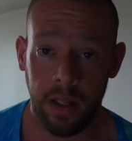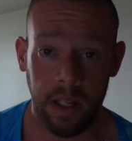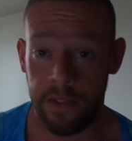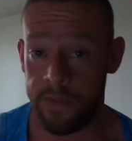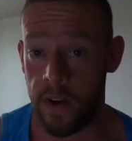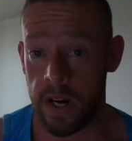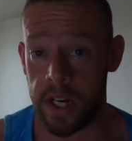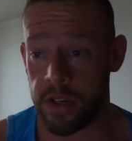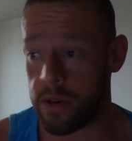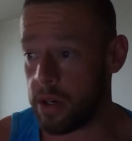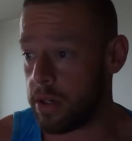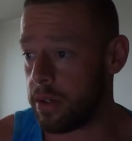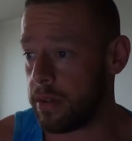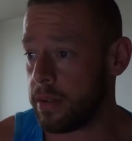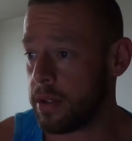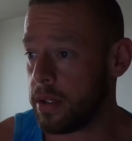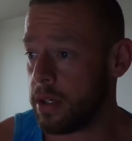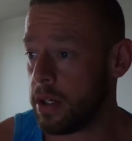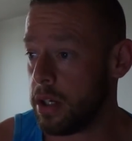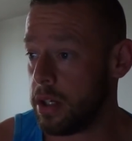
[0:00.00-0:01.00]
It's very true.
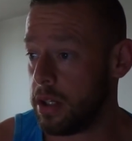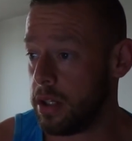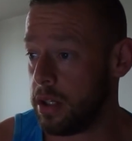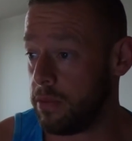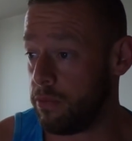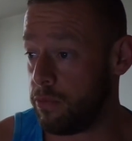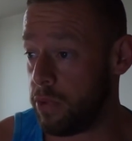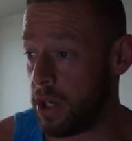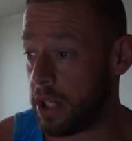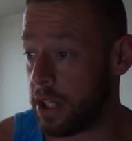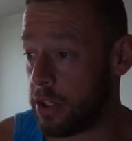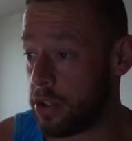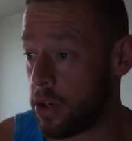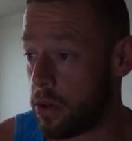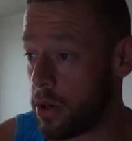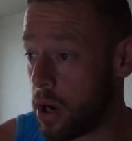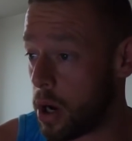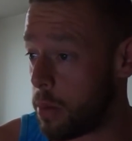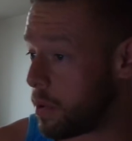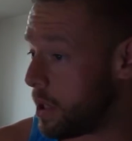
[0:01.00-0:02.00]
You really do
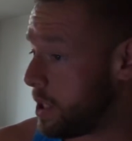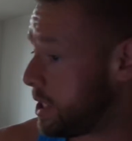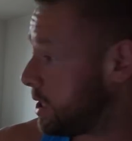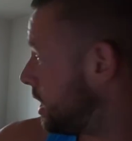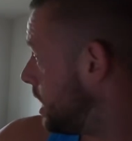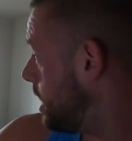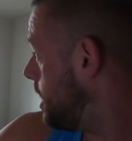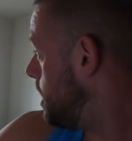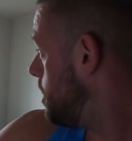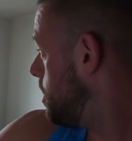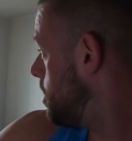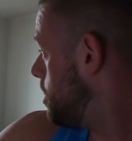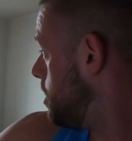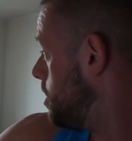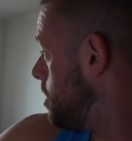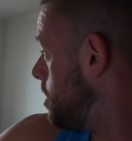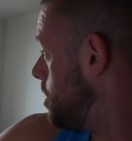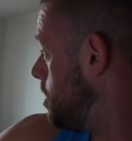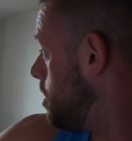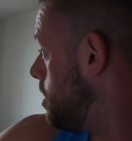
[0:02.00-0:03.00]
not appreciate
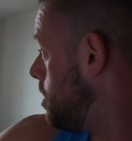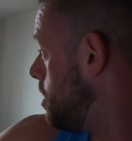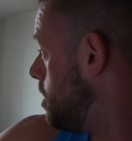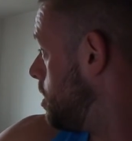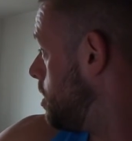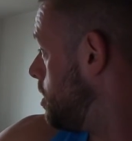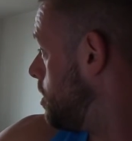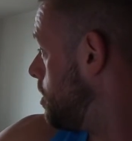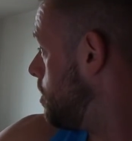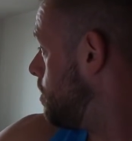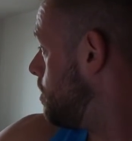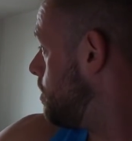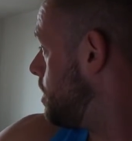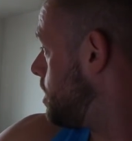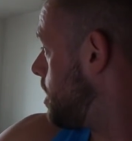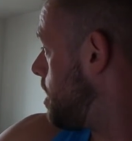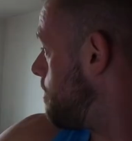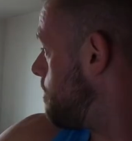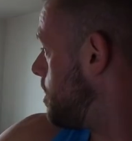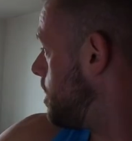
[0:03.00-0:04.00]
Oh, it's
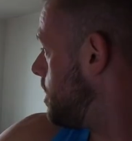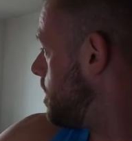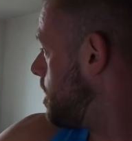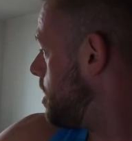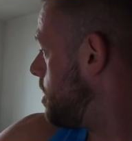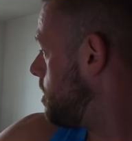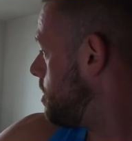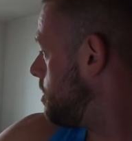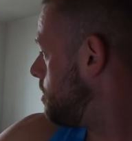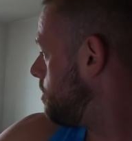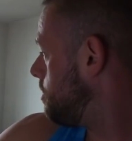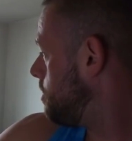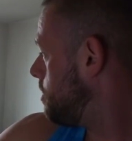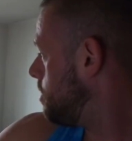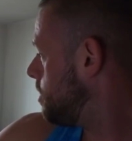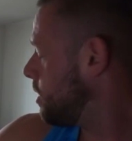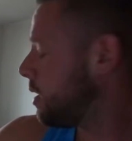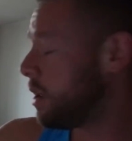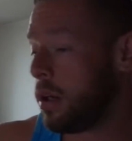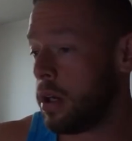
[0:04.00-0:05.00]
levering it down now.
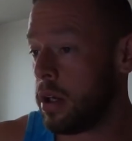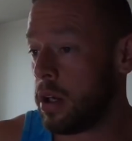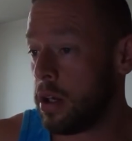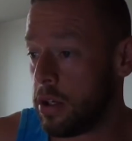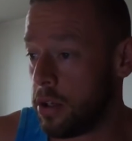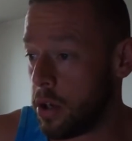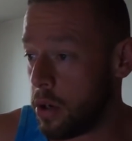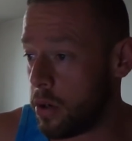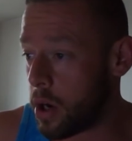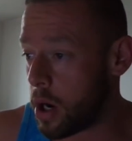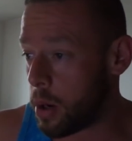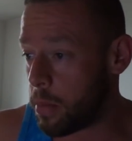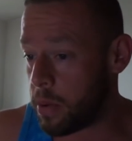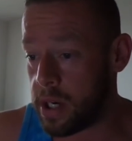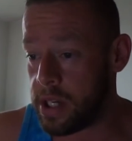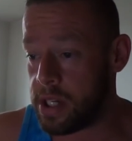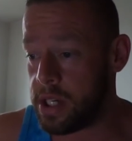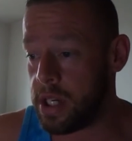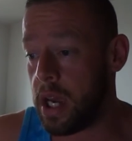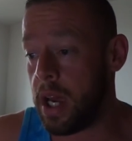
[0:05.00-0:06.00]
Do not
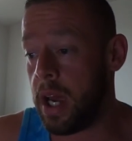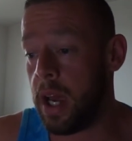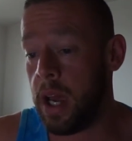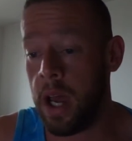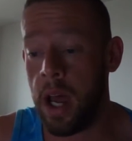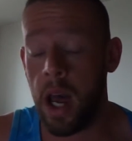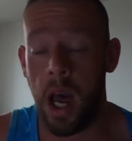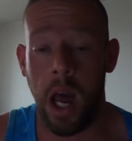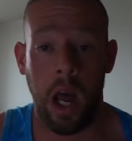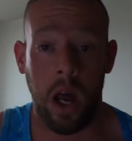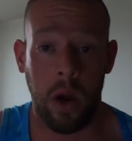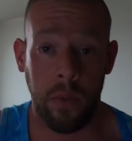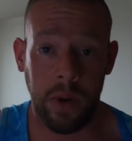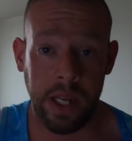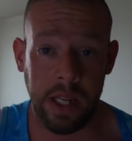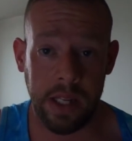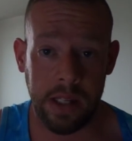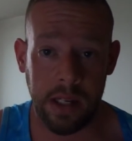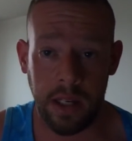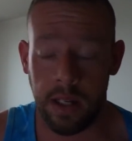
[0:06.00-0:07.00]
appreciate how
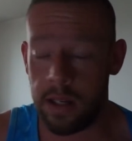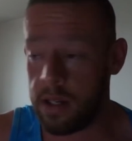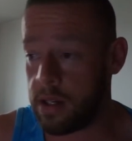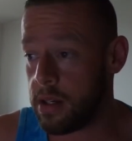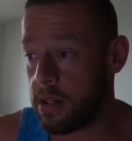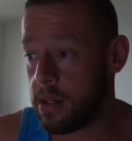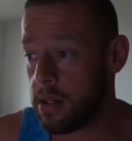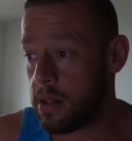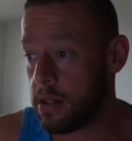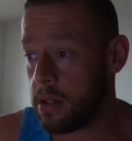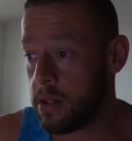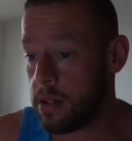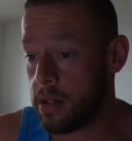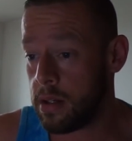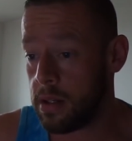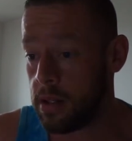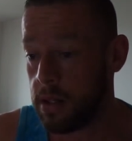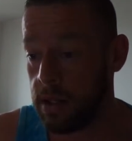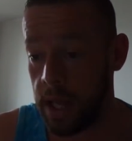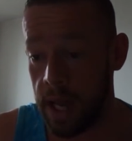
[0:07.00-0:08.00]
easy
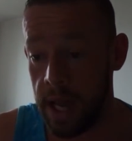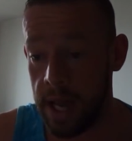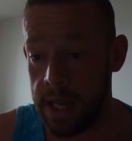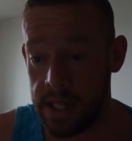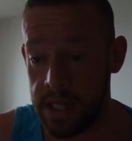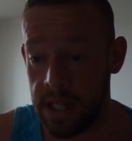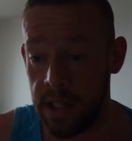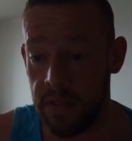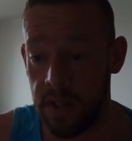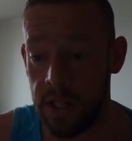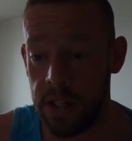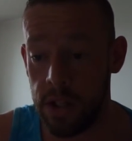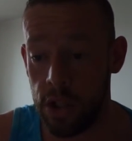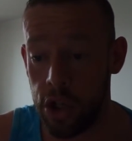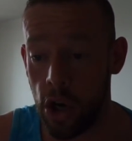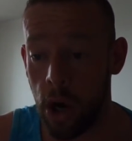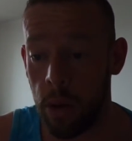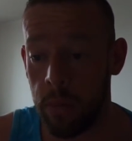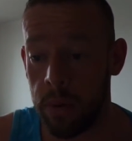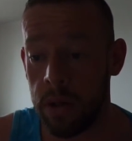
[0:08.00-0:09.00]
the HGV
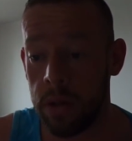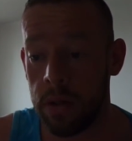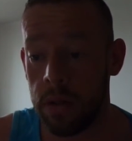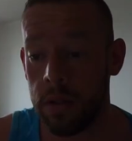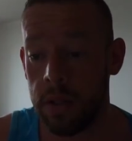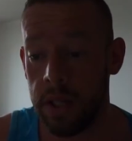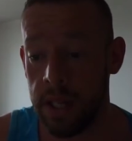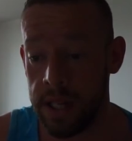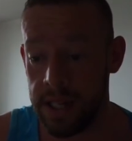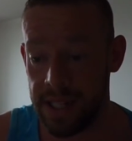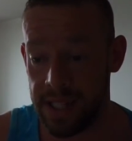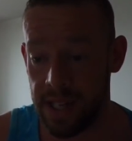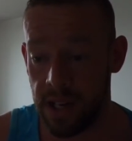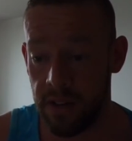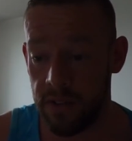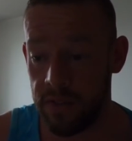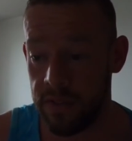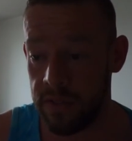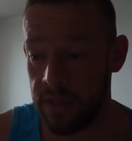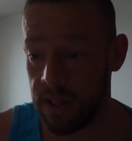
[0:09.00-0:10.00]
job
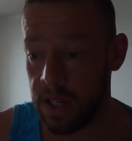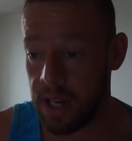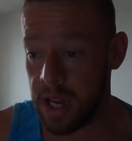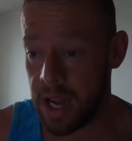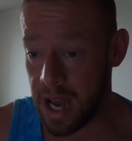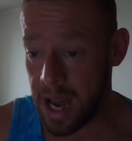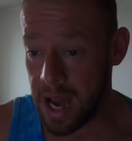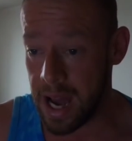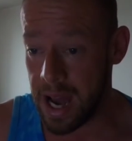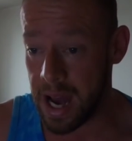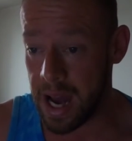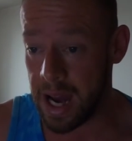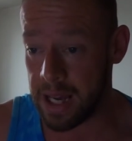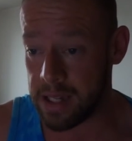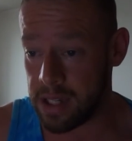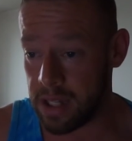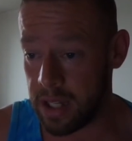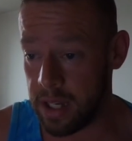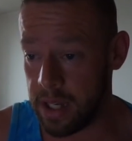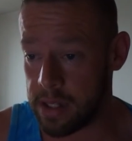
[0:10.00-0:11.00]
itself
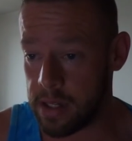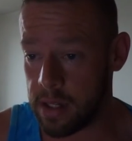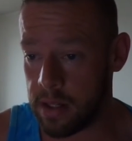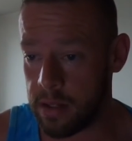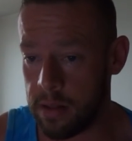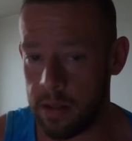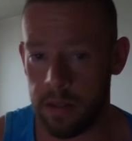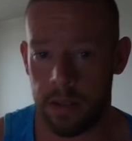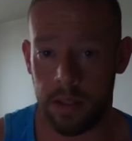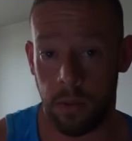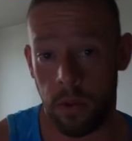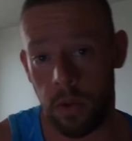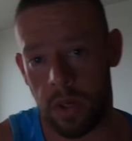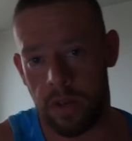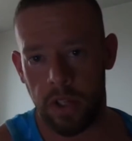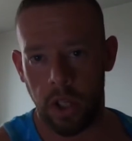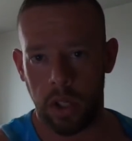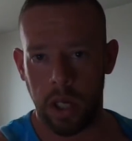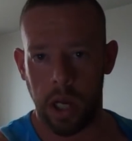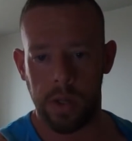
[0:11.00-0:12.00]
actually is. So we're going to
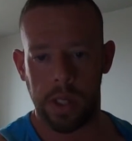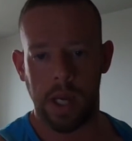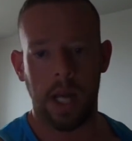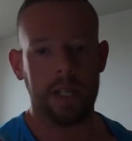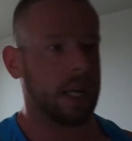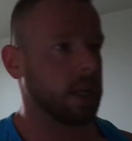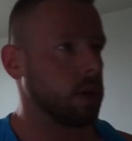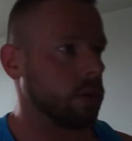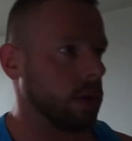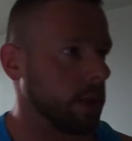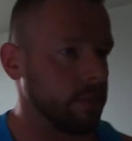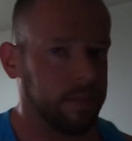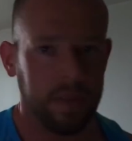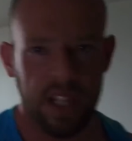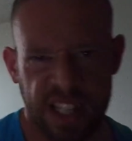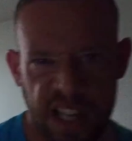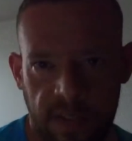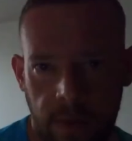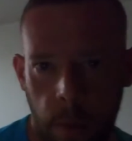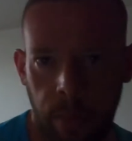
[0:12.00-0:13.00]
have a look outside that quick.
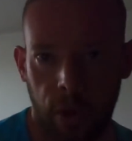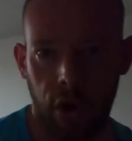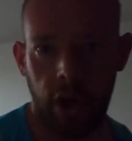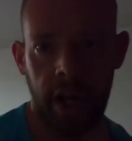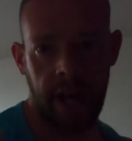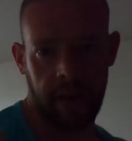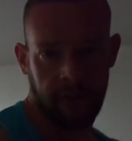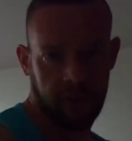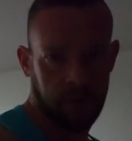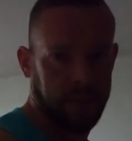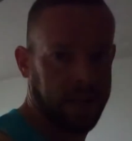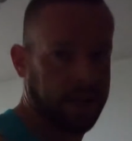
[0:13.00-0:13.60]
Let's have a break from